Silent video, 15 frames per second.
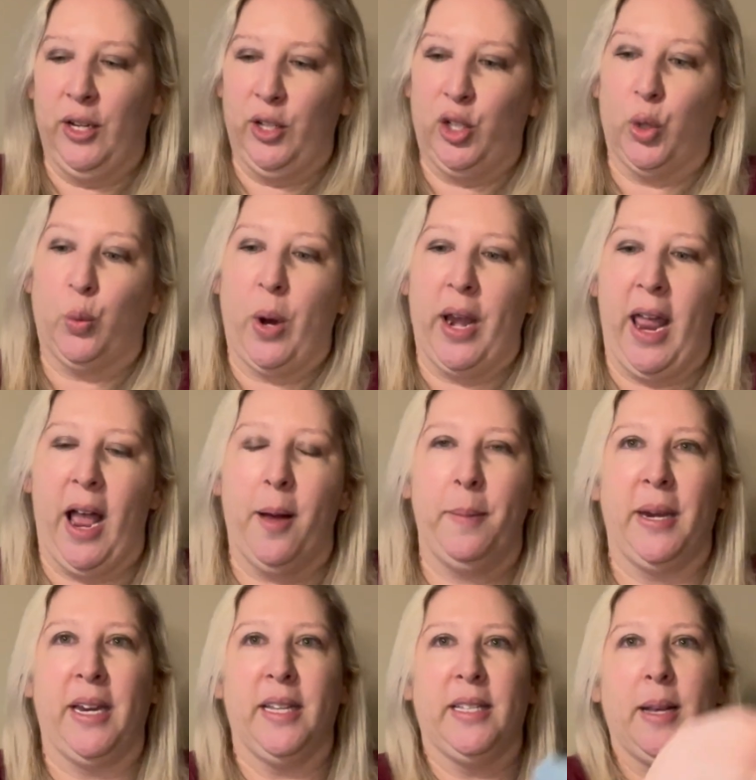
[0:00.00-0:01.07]
to run out,
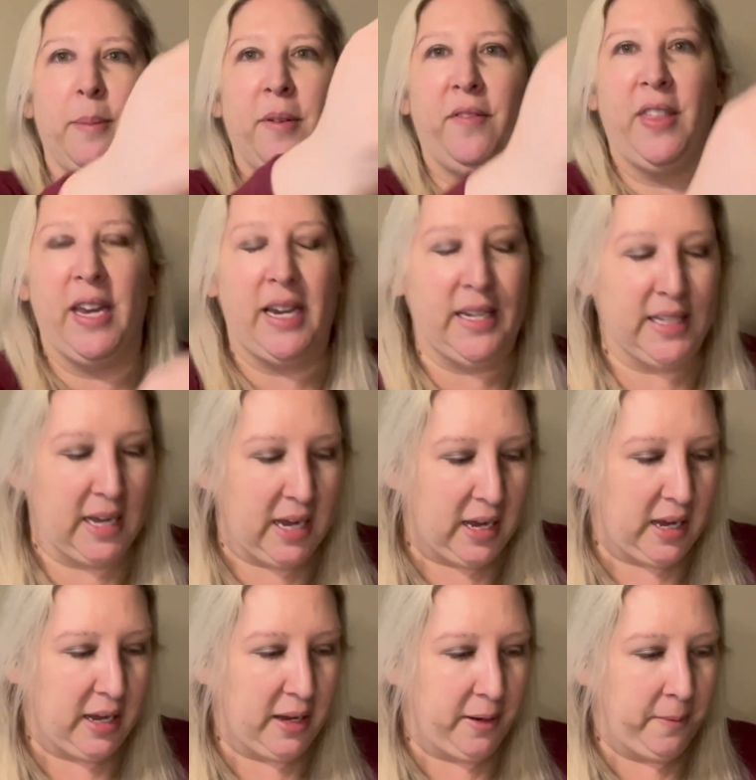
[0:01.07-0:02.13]
because some of these
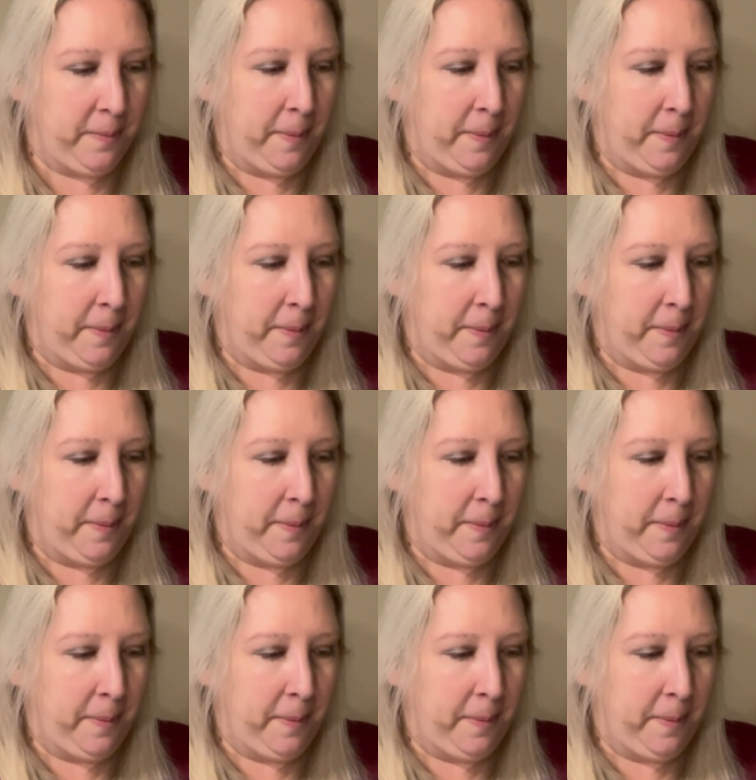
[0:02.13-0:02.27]
are,